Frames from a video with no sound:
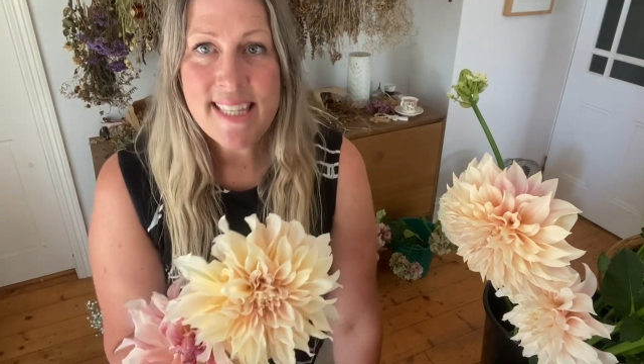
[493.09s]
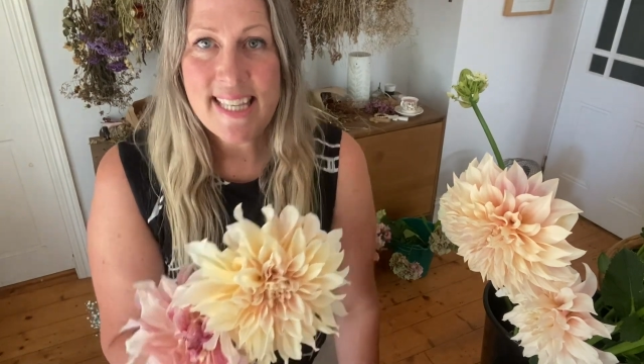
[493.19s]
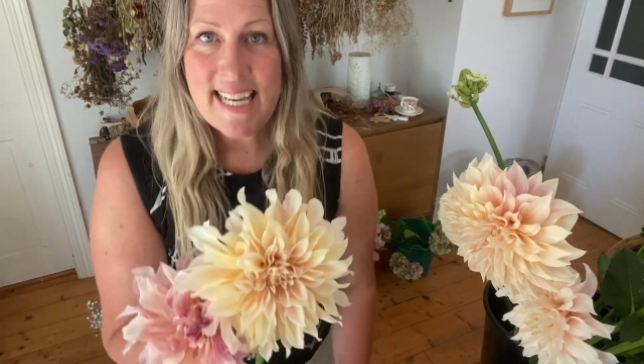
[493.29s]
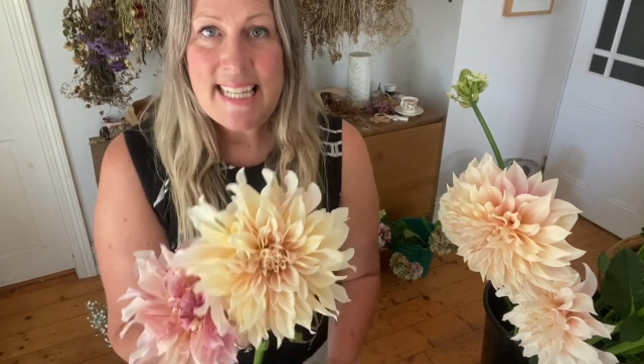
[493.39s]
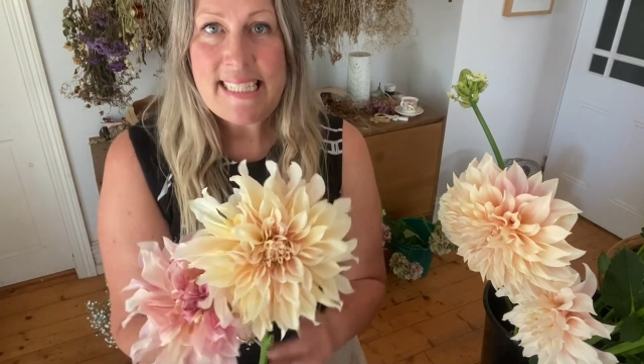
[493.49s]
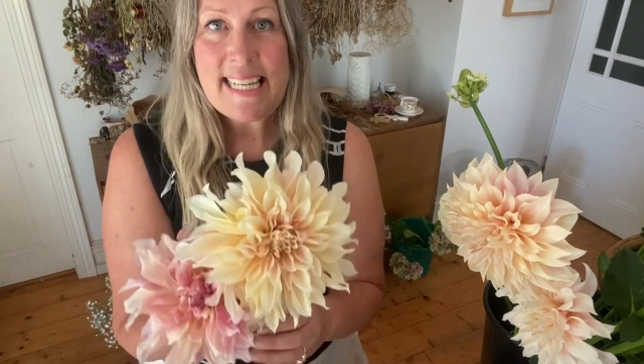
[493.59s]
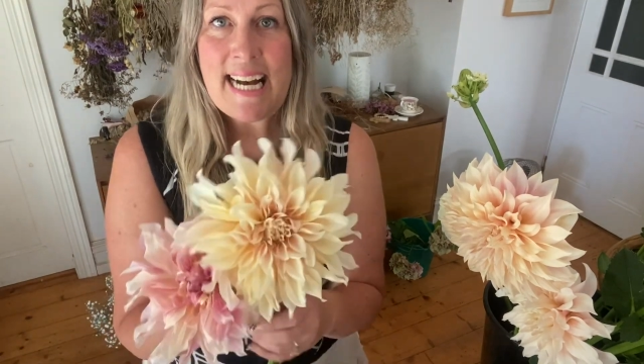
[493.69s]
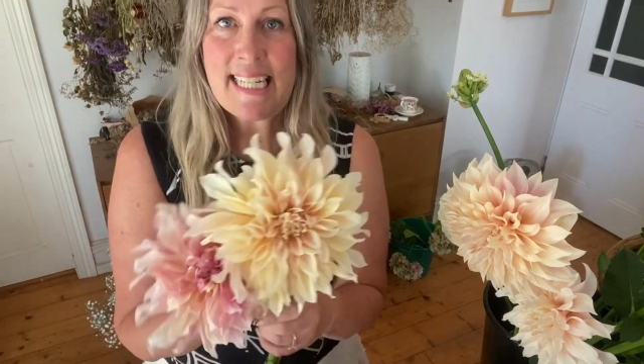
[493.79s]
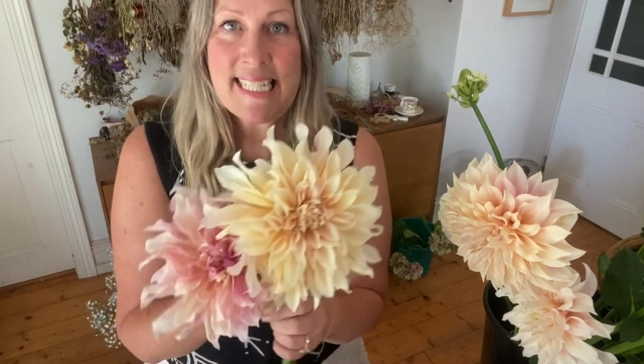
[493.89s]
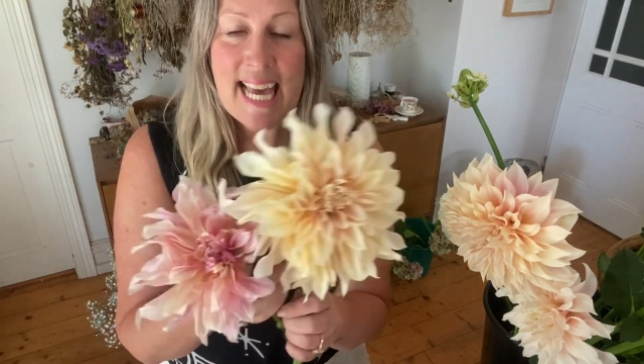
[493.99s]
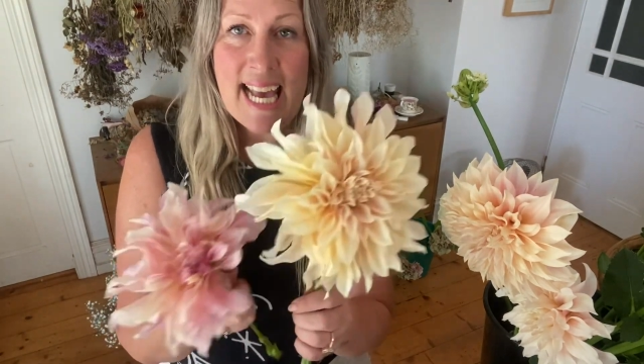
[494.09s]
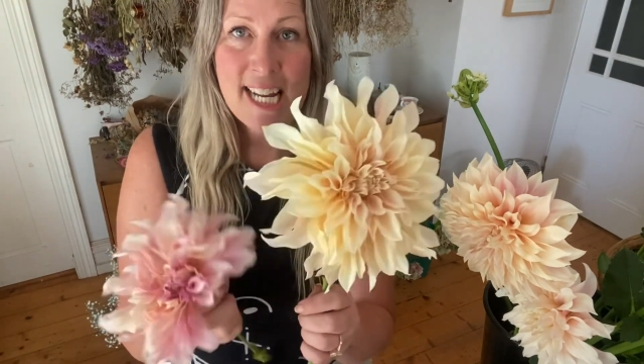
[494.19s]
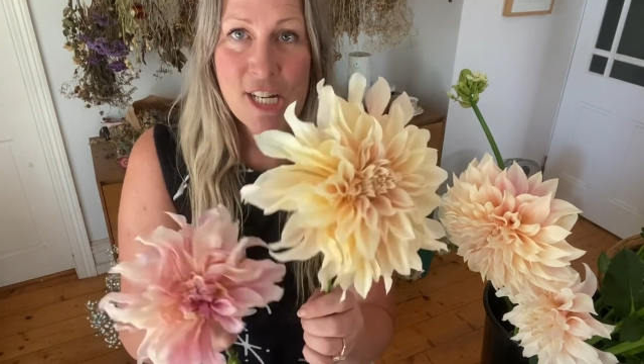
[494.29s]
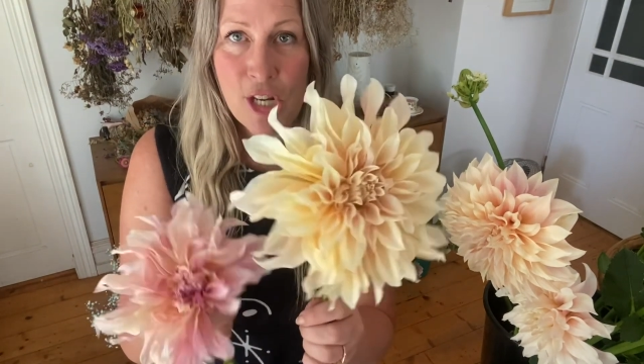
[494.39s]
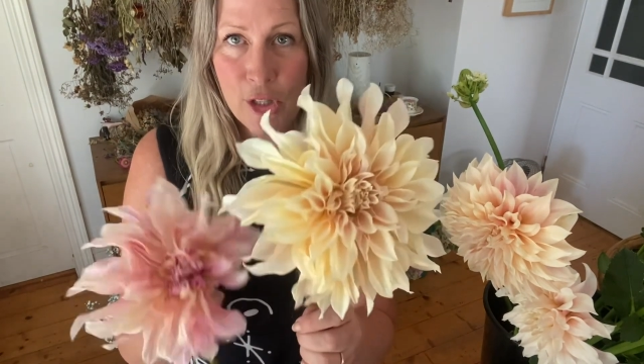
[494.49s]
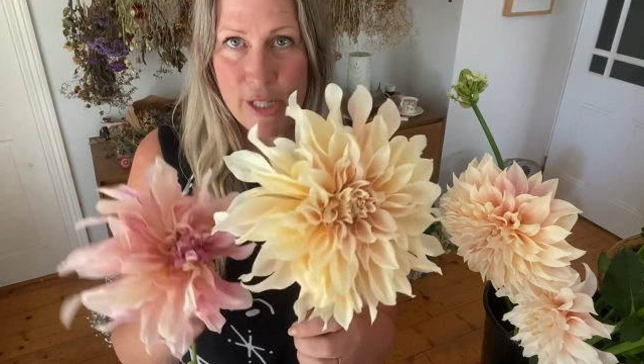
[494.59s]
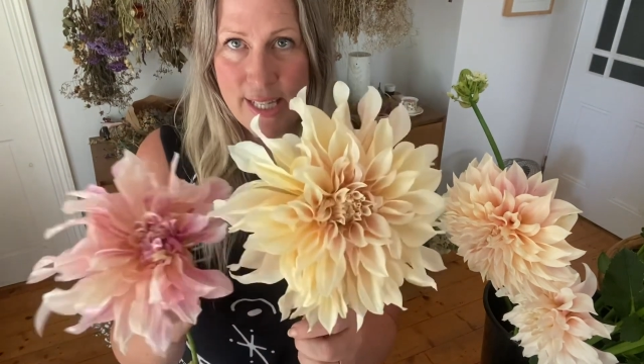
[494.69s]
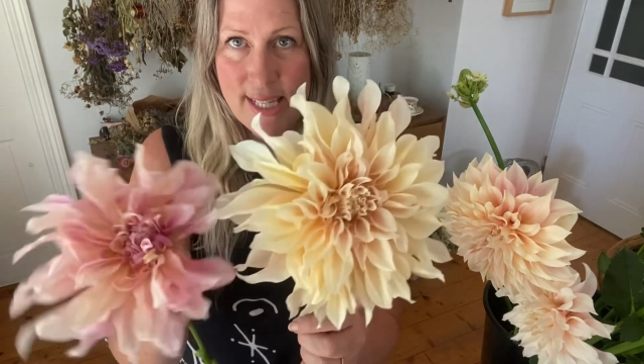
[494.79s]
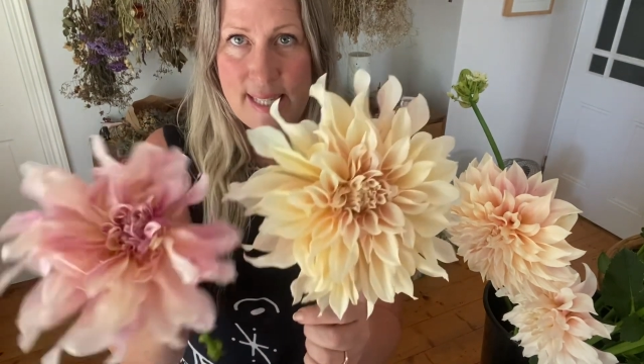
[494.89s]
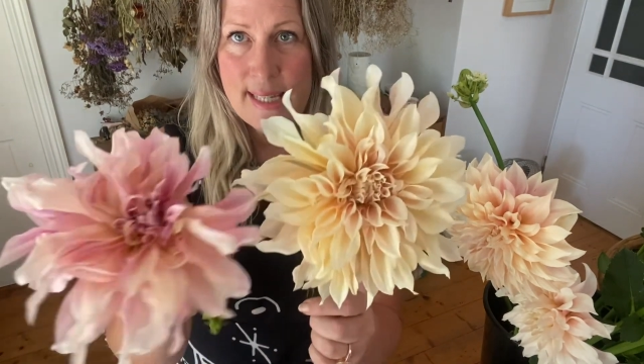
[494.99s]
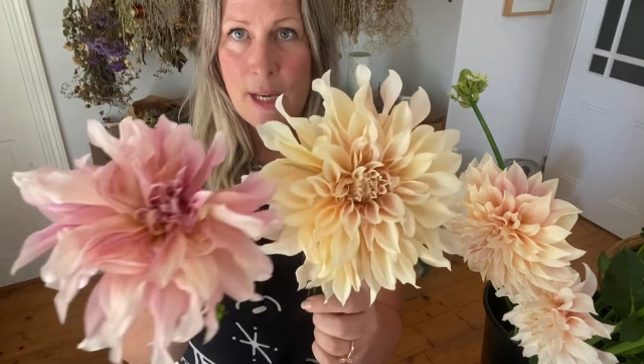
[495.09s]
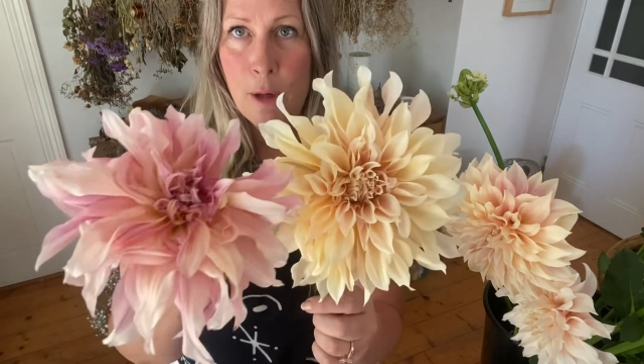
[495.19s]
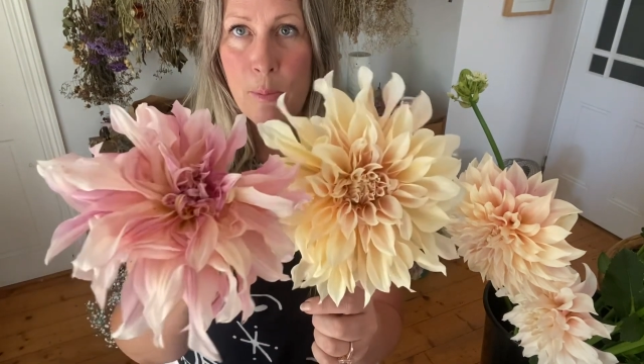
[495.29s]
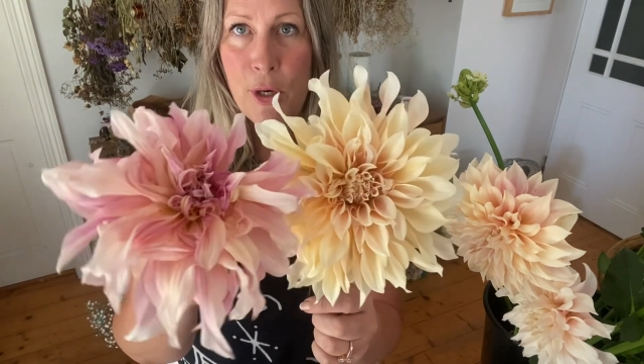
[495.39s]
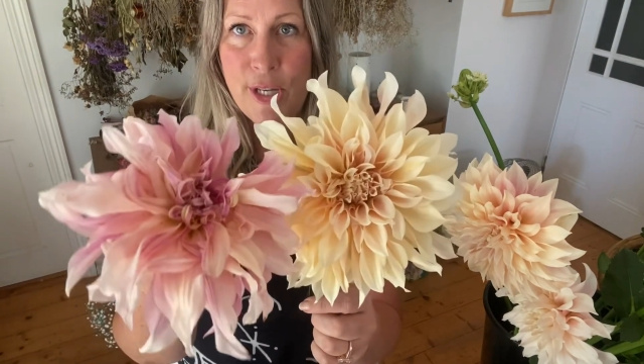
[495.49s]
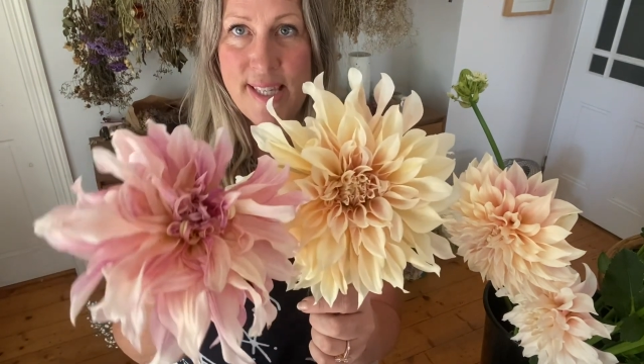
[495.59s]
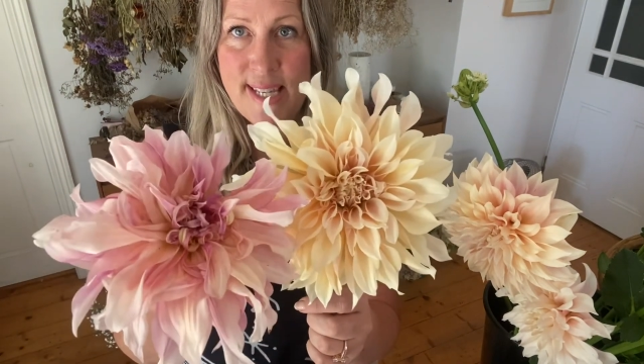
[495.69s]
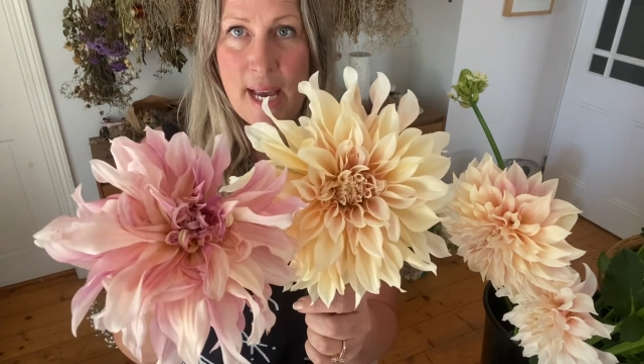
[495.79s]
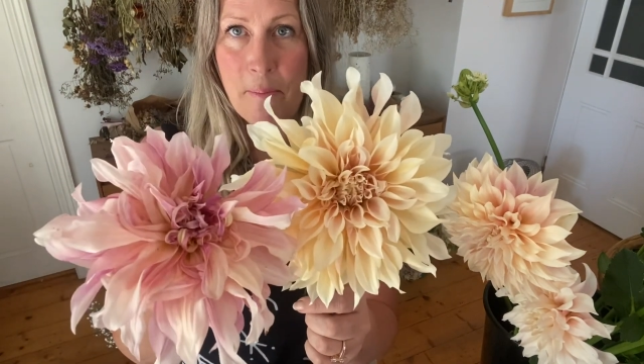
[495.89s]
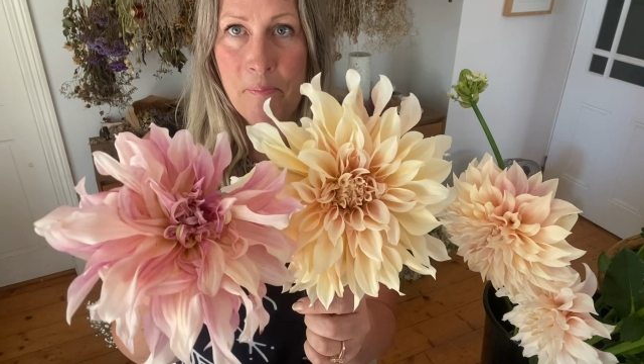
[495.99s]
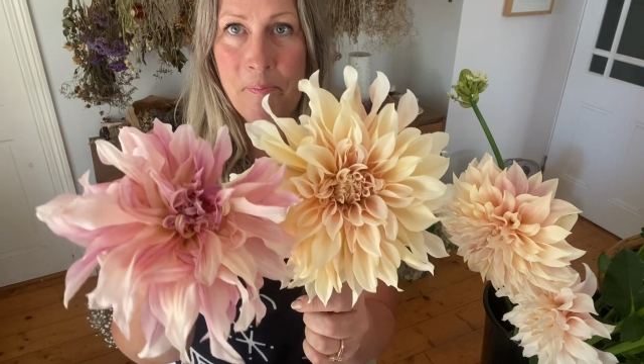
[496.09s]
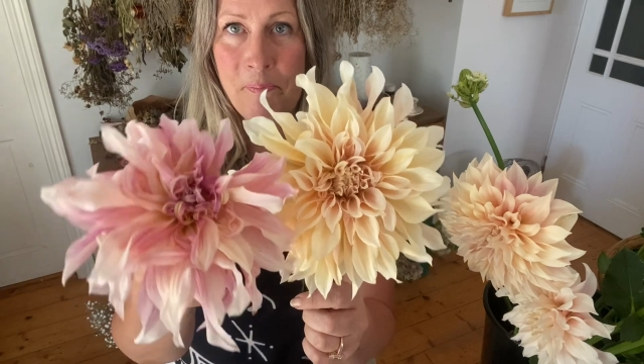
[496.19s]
these are $10 per stem.